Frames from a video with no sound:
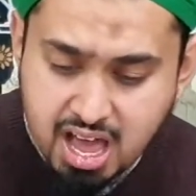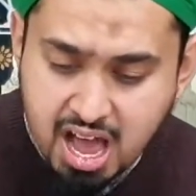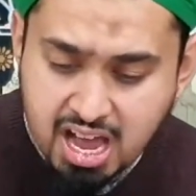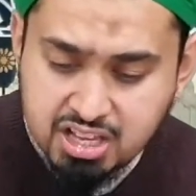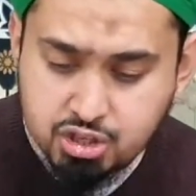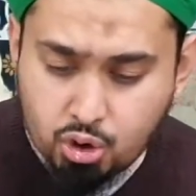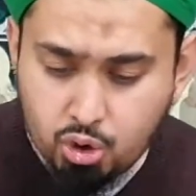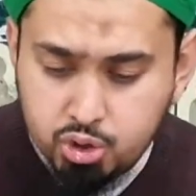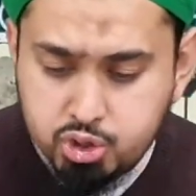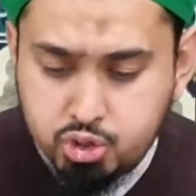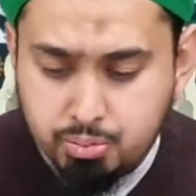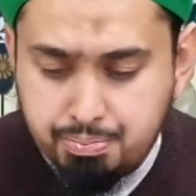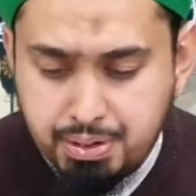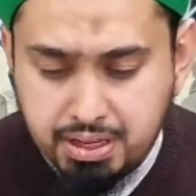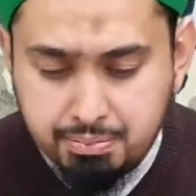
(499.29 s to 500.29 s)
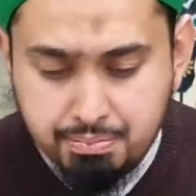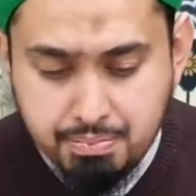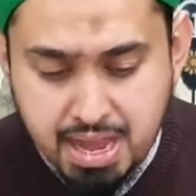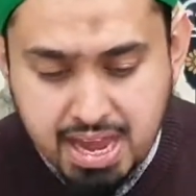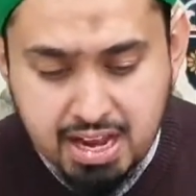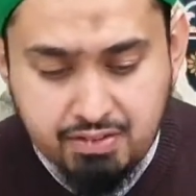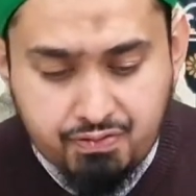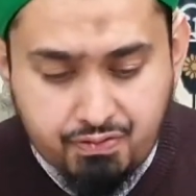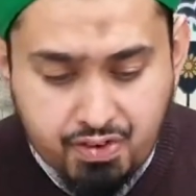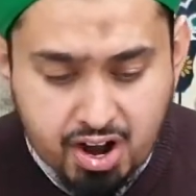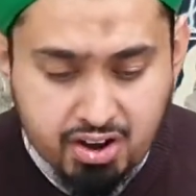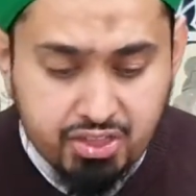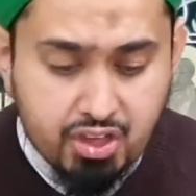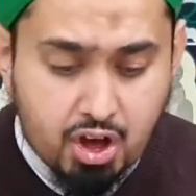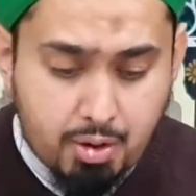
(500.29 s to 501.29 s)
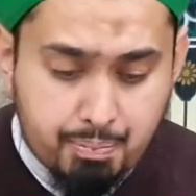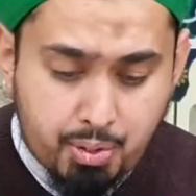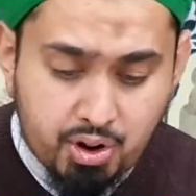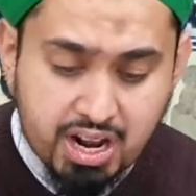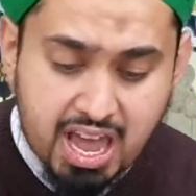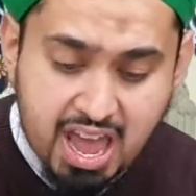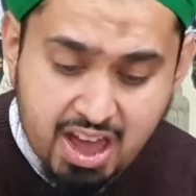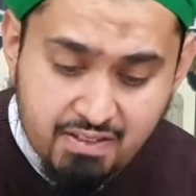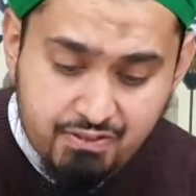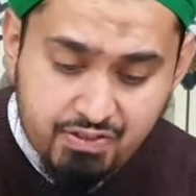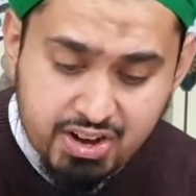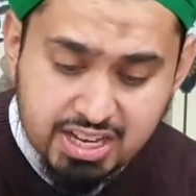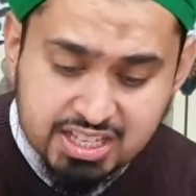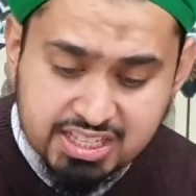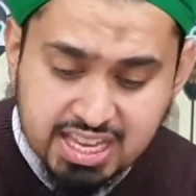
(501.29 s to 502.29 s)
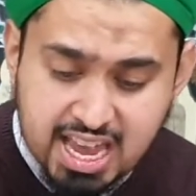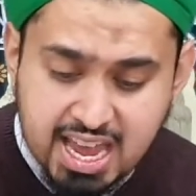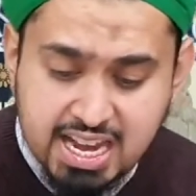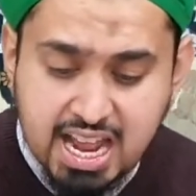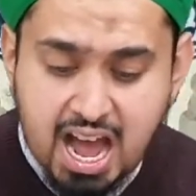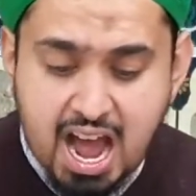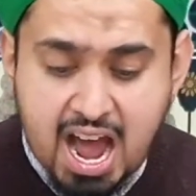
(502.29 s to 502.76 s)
has also been made fard upon every saint,